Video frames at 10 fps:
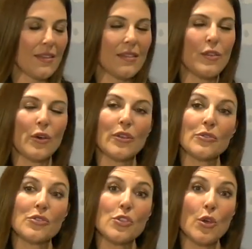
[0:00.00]
Look,
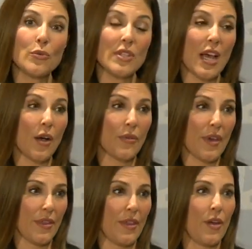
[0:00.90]
there's no doubt
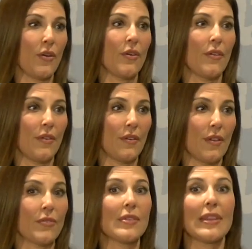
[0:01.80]
that
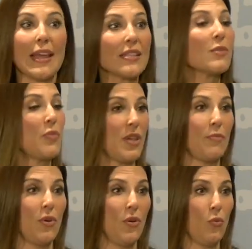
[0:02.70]
there's less
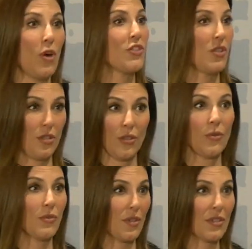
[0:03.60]
people watching
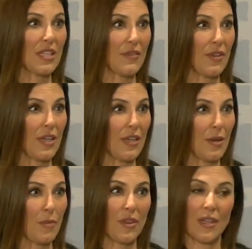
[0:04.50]
news on TV.
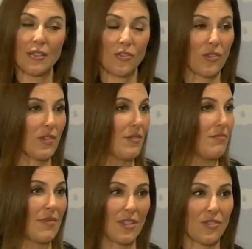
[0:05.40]
I mean, that's just
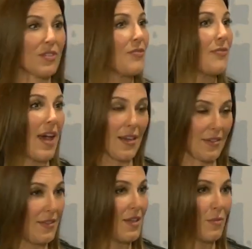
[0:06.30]
a
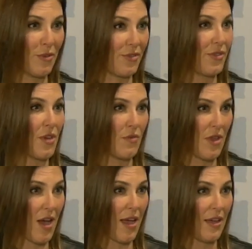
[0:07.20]
fact. The numbers don't
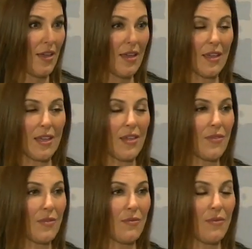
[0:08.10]
lie.
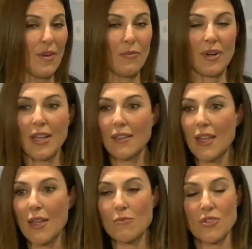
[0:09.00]
Even when I
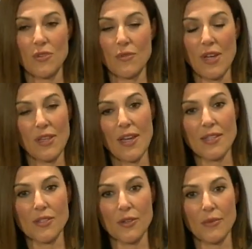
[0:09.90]
came to
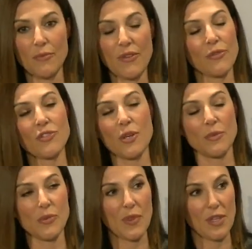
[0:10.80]
LA, my first job
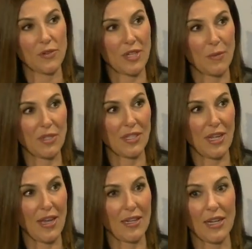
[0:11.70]
was with Entertainment
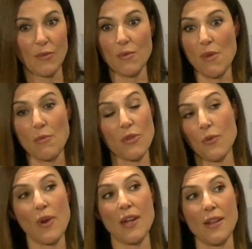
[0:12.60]
Tonight, and I remember the
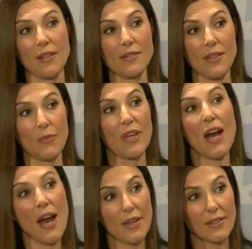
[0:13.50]
ratings that we
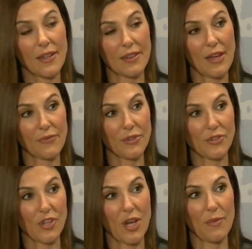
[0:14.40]
got at that
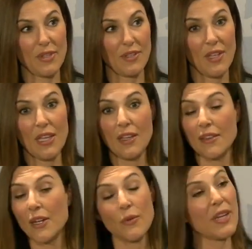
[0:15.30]
first job, and
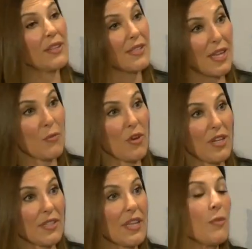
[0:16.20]
they don't get the same
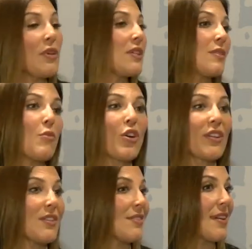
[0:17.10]
ratings now because the
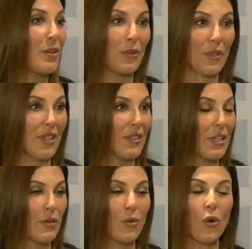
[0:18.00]
market is diluted.
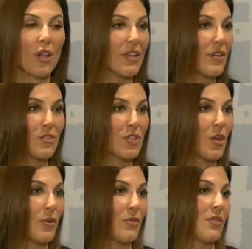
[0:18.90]
The quality of the
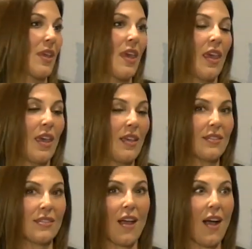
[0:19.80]
shows
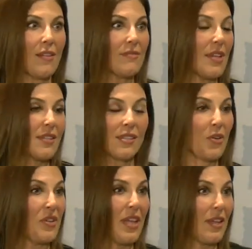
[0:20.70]
is not
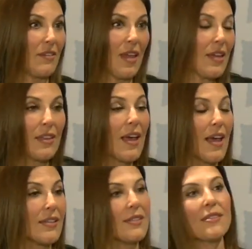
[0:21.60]
necessarily any
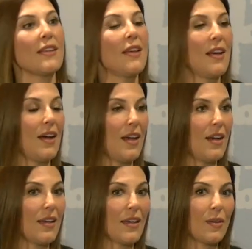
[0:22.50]
less,
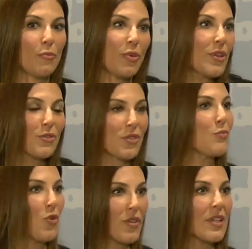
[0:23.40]
but there's just
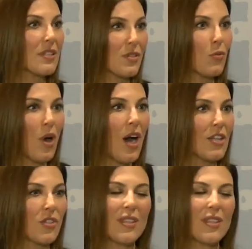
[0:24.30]
more things to watch.